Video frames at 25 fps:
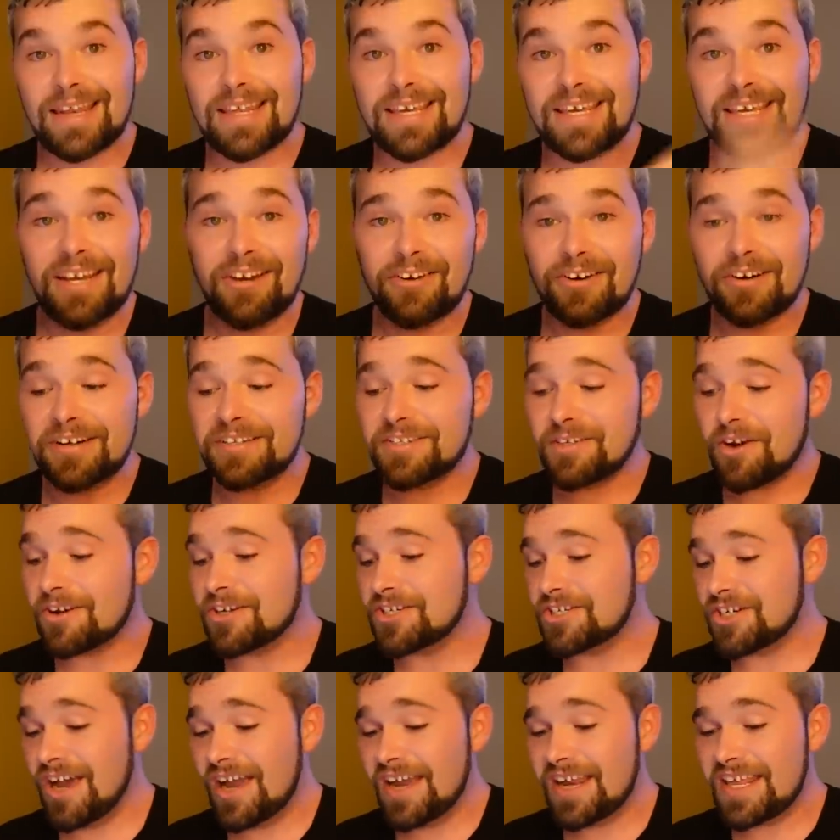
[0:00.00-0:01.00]
And here is our
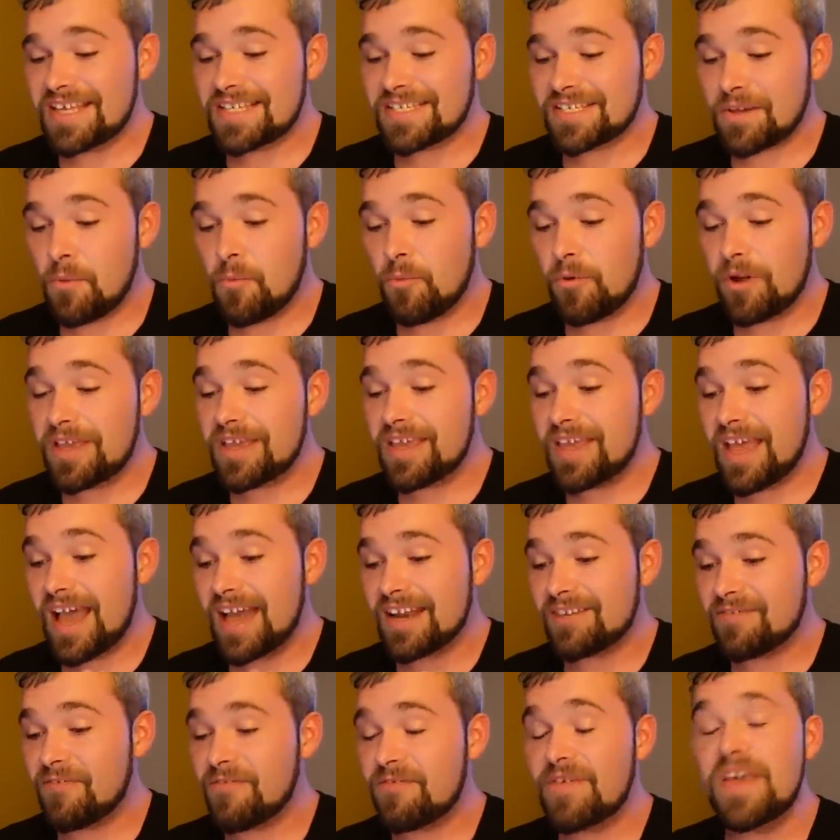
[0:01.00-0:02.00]
shinies. We
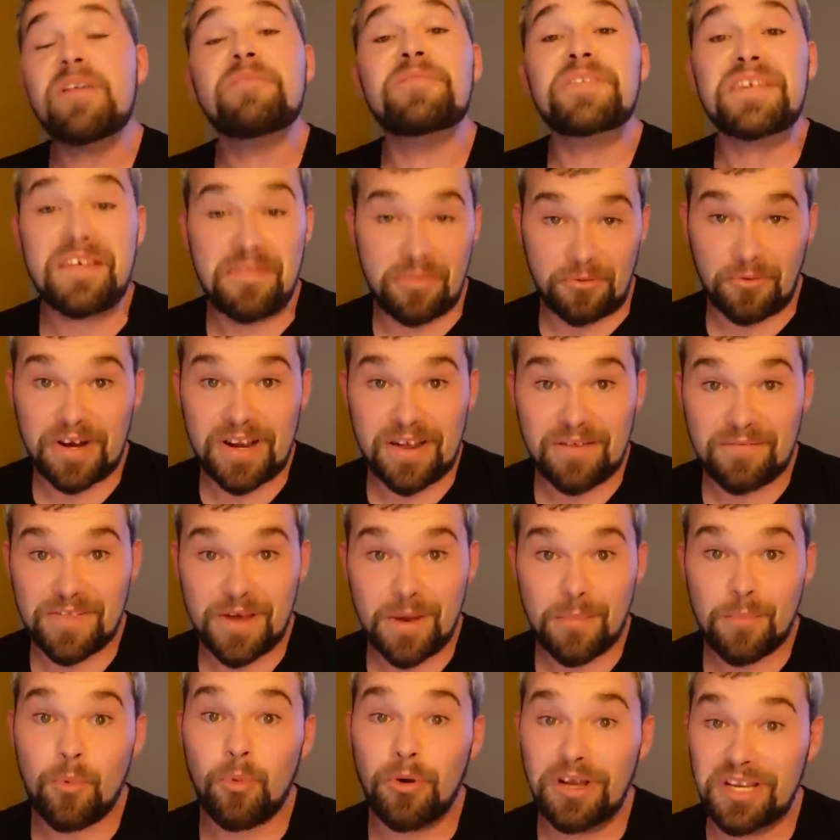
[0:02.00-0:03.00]
got fifty-three of
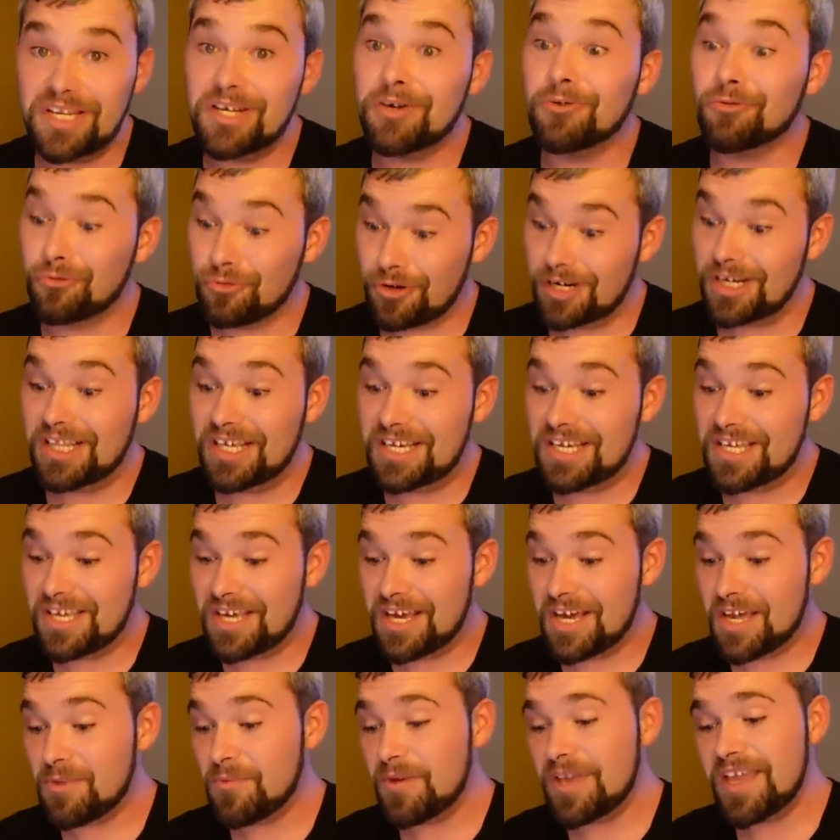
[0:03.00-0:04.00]
them. We did really
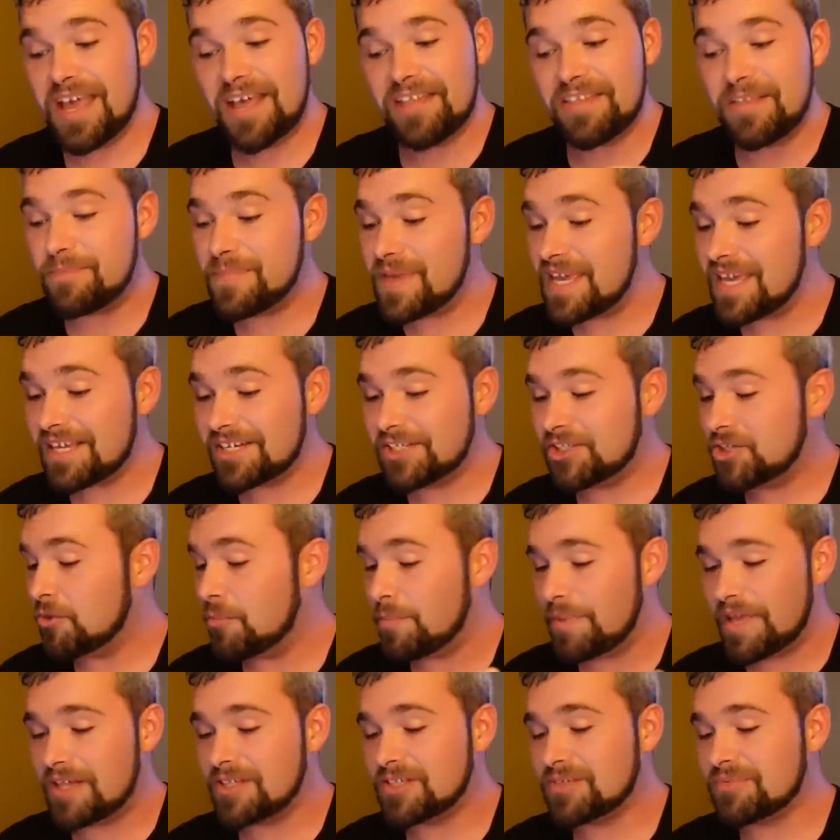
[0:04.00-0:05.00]
good. We got the Pikachu,
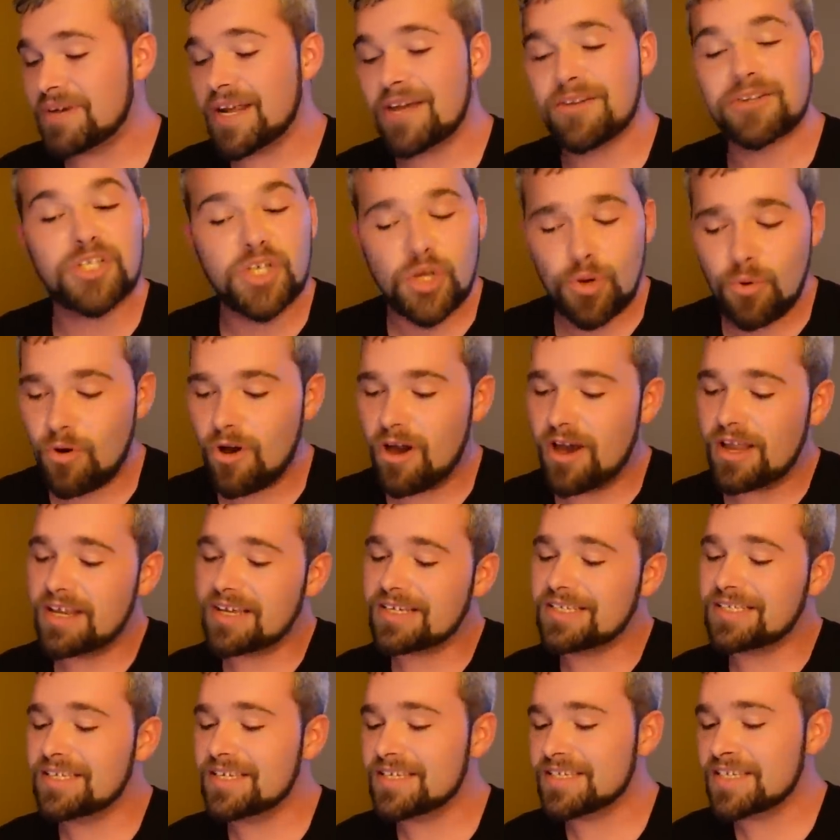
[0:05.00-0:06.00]
Bellsprout, two
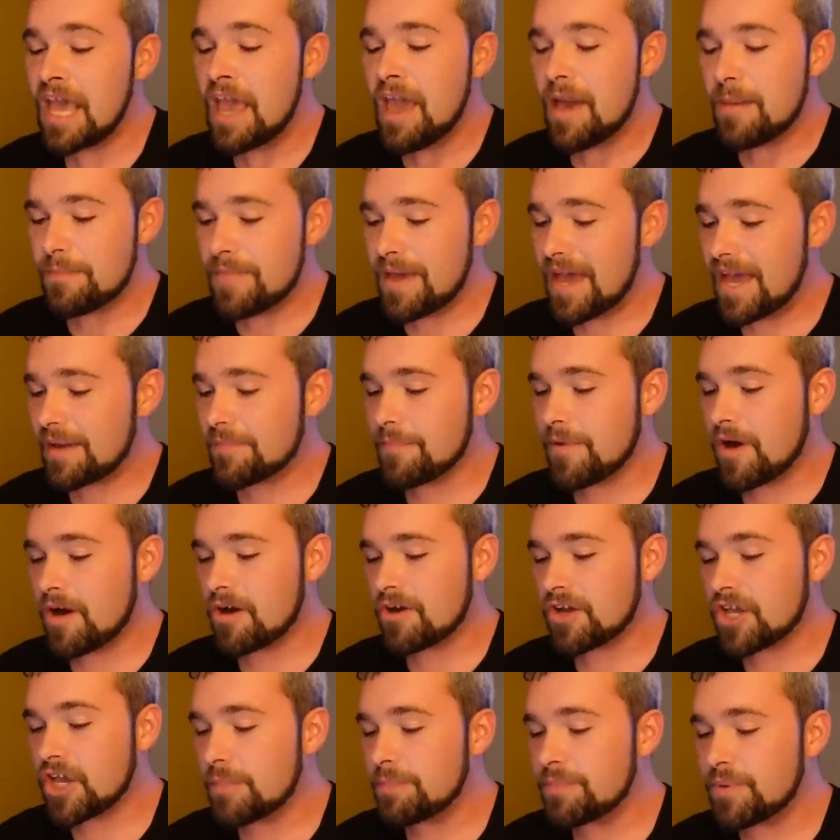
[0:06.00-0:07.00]
Onyxes,
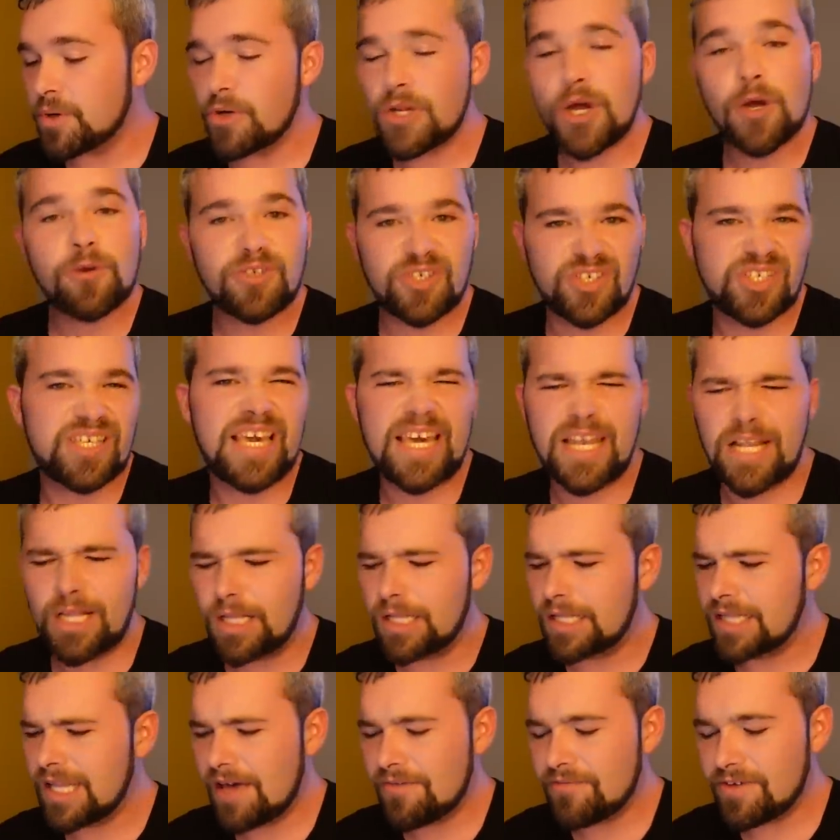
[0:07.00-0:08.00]
Magmar, Kabuto,
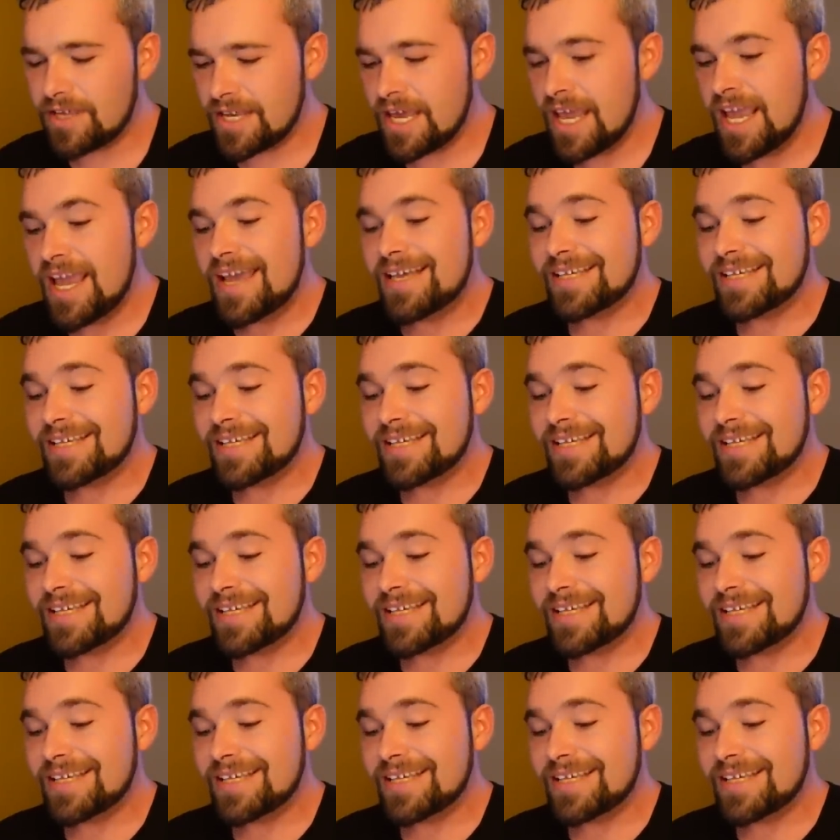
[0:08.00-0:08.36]
Skittle, love it.